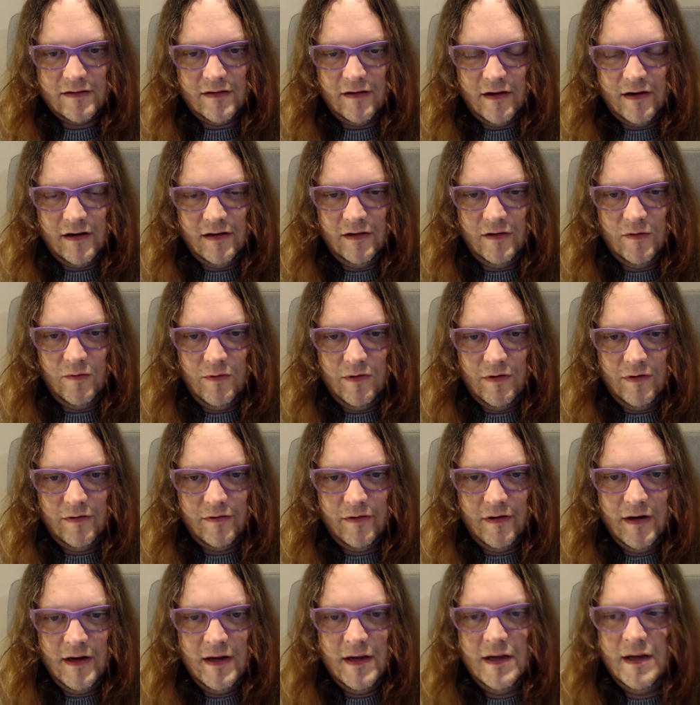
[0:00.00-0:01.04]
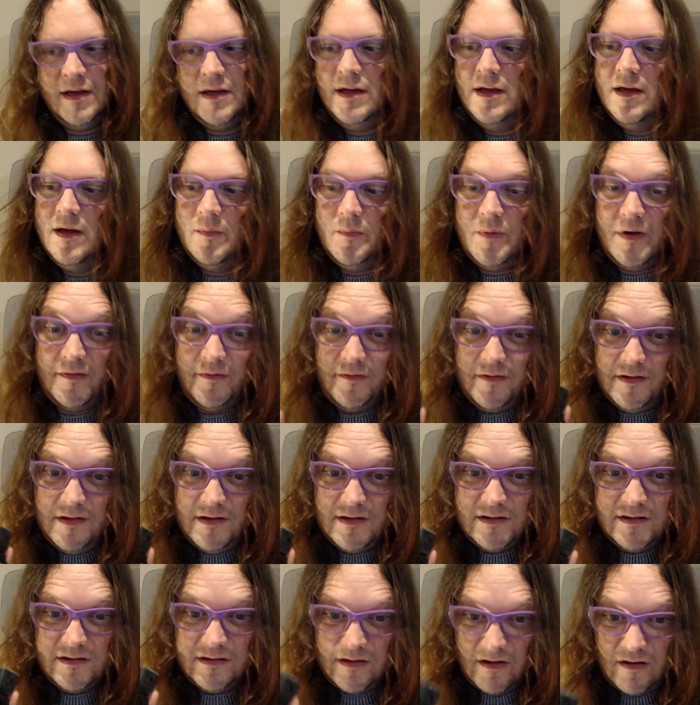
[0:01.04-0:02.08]
light in the world, but for the
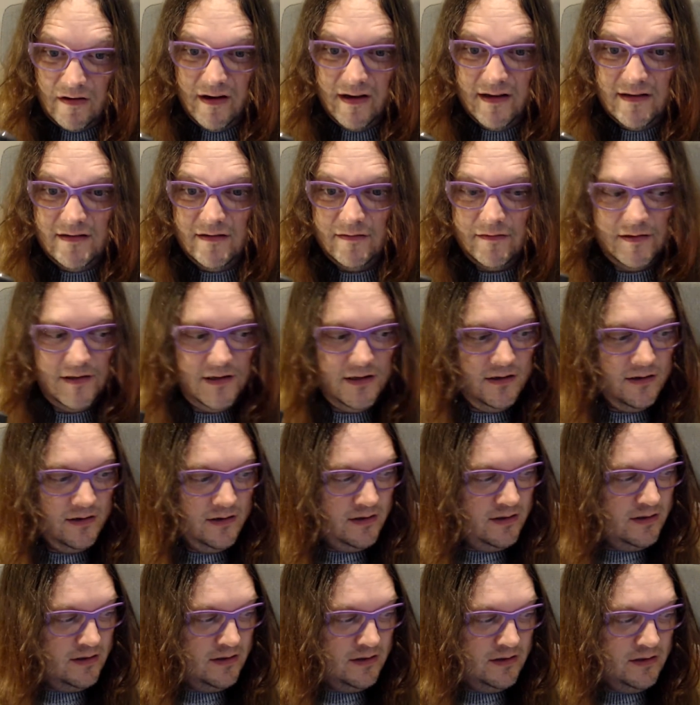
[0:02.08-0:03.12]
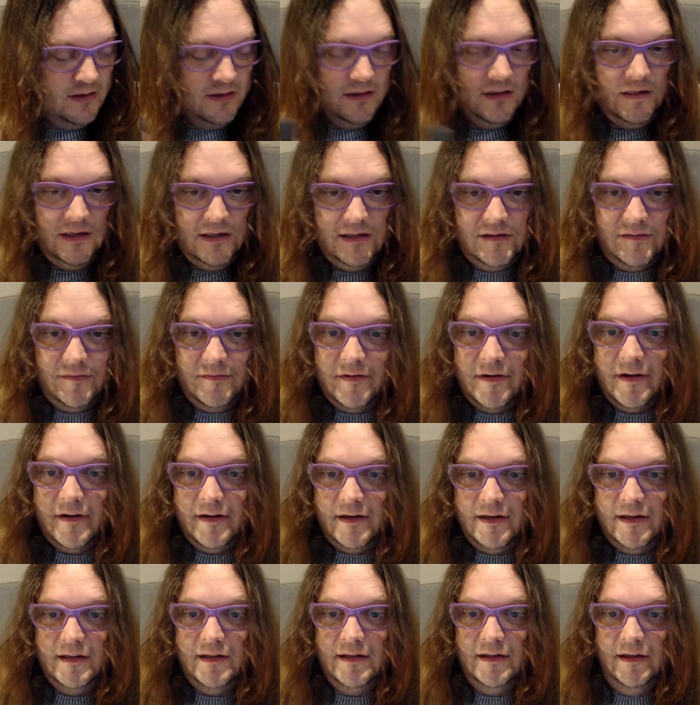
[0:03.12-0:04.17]
size of it, it's
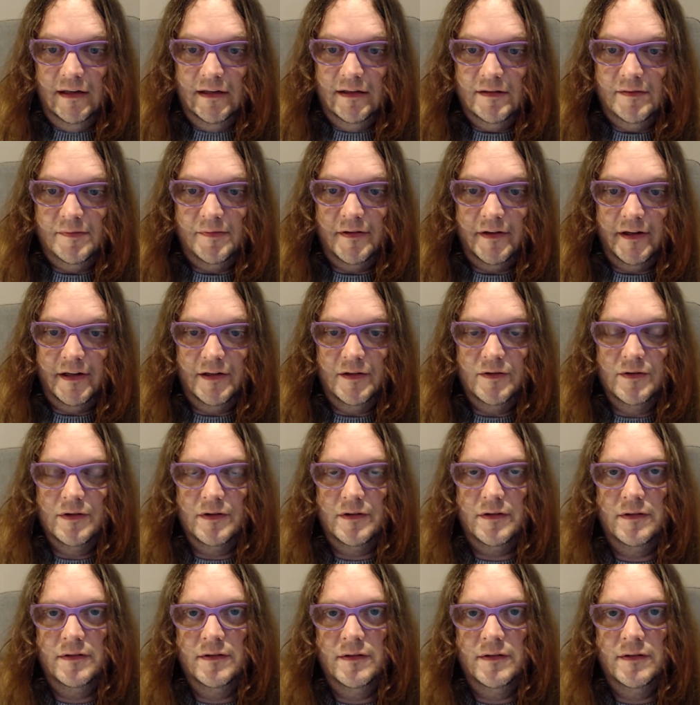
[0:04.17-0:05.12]
very good.